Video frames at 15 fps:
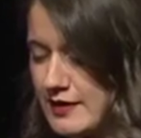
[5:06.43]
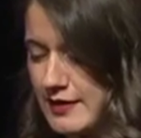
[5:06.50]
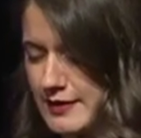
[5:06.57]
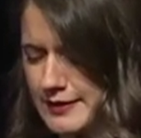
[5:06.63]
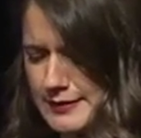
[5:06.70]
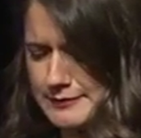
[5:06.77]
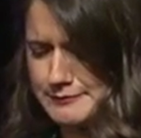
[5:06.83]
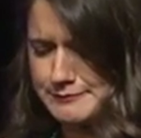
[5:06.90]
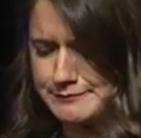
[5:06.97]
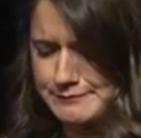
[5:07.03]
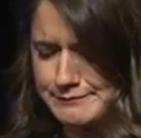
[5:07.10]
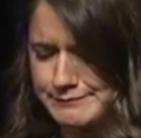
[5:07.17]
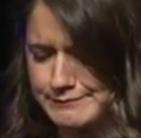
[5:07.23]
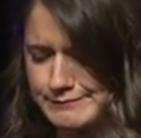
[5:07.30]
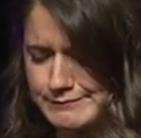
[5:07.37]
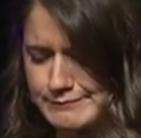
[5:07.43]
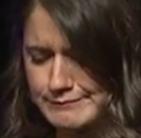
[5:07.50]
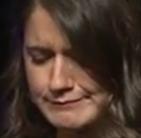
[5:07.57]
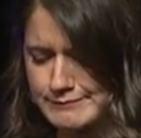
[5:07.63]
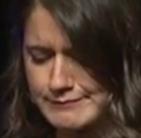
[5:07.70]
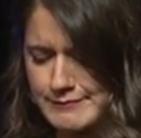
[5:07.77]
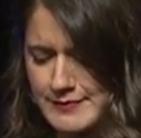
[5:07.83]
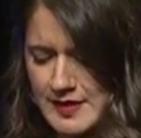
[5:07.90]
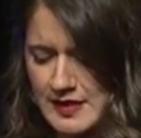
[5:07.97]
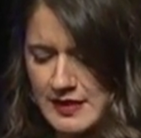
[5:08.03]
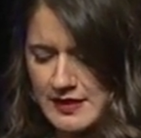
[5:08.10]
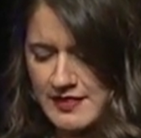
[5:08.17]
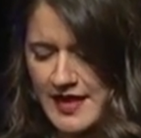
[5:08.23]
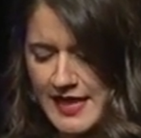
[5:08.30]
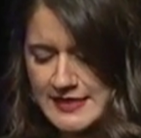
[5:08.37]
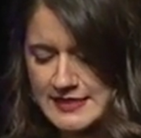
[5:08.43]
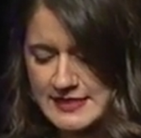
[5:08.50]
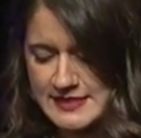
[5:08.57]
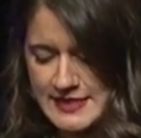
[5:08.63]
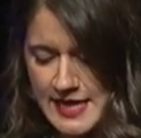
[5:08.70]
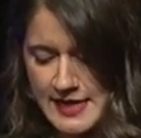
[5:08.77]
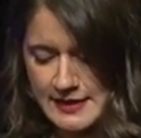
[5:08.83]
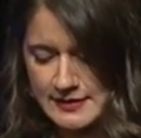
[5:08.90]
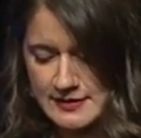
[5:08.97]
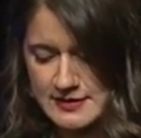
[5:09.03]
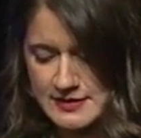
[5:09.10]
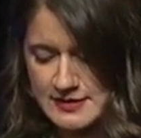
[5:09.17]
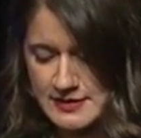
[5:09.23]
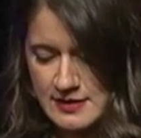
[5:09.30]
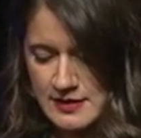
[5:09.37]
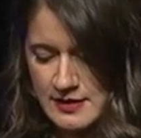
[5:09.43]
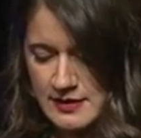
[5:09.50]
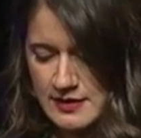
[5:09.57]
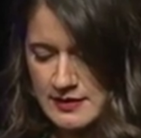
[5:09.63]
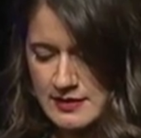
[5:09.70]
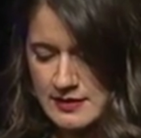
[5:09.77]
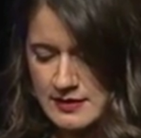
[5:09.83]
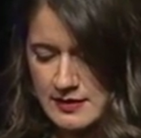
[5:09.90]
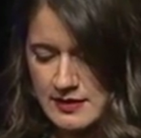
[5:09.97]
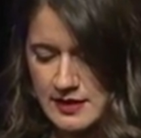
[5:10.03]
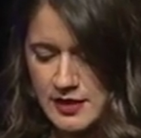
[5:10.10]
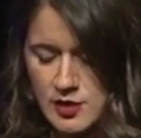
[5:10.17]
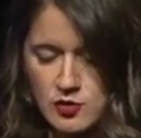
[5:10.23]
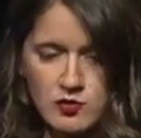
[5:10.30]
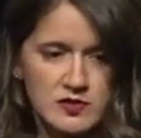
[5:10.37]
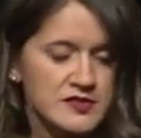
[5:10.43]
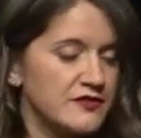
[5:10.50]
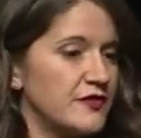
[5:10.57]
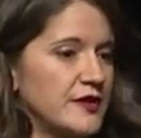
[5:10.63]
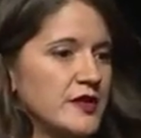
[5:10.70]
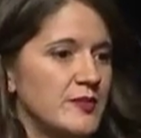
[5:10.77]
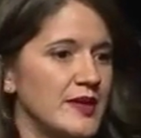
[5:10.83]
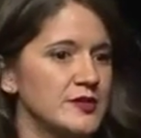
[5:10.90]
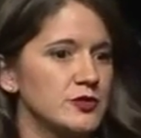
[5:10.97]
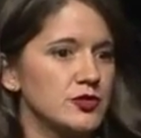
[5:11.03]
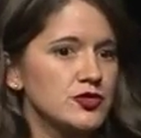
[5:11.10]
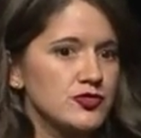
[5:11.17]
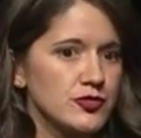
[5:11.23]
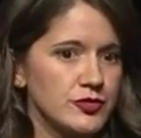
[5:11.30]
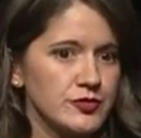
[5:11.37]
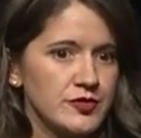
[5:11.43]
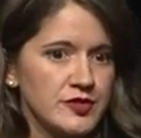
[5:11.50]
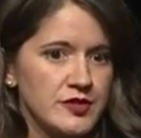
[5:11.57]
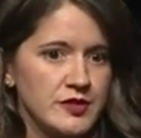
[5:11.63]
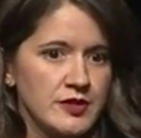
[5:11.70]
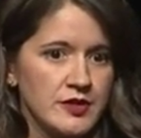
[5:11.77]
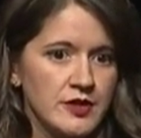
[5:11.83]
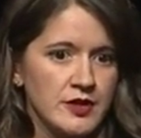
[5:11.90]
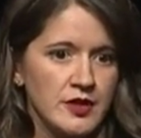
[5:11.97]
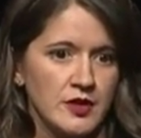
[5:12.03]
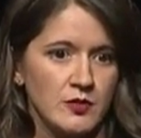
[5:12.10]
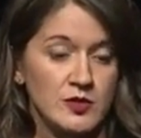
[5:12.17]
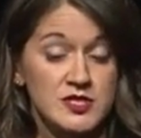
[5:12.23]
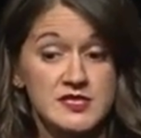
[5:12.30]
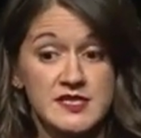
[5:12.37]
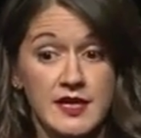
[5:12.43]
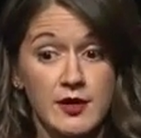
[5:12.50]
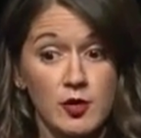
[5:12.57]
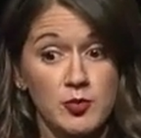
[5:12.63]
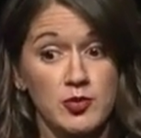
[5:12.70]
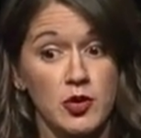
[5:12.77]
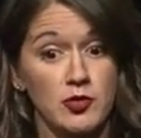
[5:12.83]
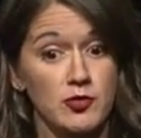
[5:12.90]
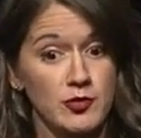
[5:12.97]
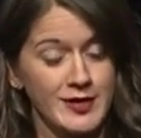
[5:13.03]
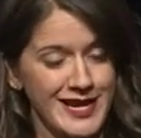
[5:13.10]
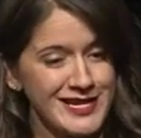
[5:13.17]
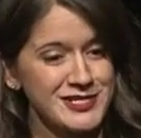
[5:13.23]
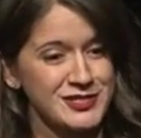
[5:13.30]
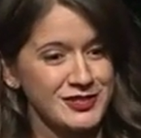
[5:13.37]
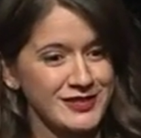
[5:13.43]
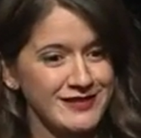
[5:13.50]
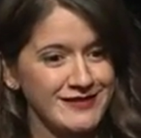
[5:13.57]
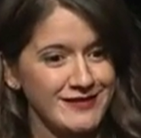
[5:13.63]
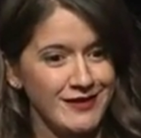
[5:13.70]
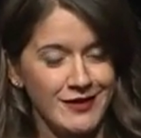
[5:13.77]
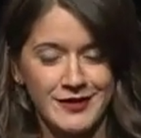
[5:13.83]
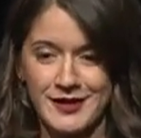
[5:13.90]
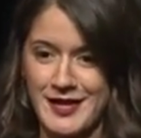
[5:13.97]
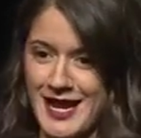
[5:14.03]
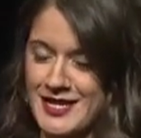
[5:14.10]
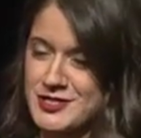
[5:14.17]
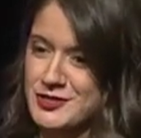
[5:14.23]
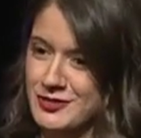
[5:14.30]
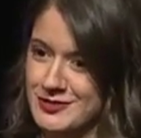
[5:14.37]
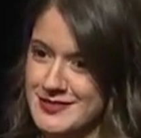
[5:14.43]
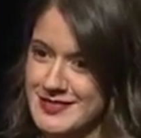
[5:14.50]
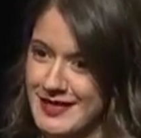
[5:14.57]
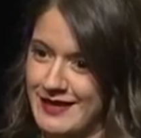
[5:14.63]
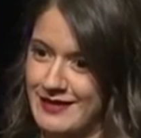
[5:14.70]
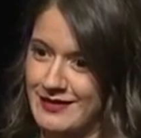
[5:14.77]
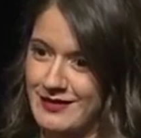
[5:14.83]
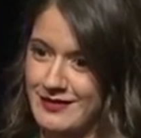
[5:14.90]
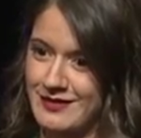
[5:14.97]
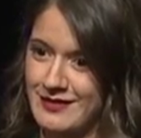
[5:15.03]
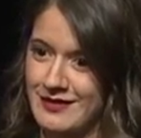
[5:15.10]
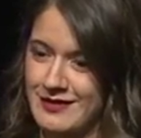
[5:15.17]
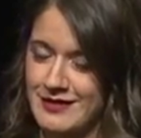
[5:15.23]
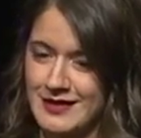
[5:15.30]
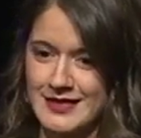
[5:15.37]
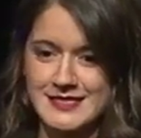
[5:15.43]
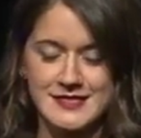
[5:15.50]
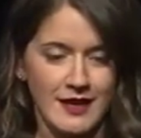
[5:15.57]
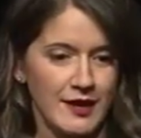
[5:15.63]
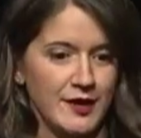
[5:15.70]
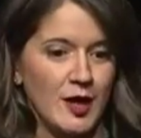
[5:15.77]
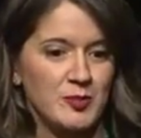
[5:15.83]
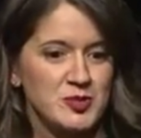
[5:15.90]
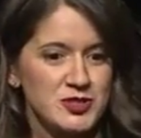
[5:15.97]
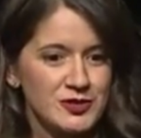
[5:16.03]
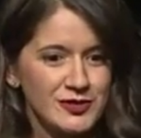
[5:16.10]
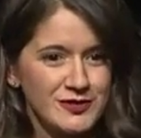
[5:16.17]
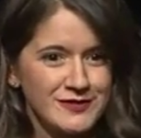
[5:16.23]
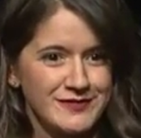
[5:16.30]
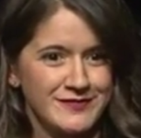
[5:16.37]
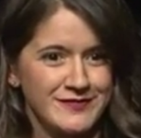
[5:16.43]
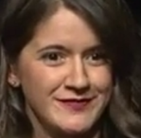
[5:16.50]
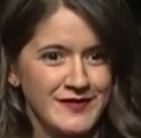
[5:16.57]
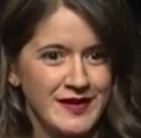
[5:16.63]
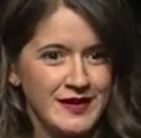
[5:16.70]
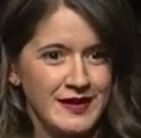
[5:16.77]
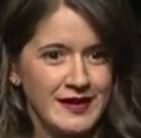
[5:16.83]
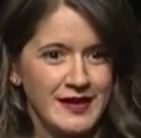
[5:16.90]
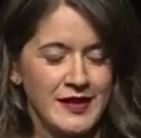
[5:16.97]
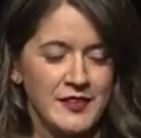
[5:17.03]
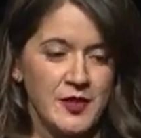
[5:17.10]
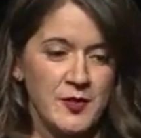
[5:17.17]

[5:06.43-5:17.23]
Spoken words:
that stance ignores a fundamental truth, which is that our procreation on a national scale is not optional. The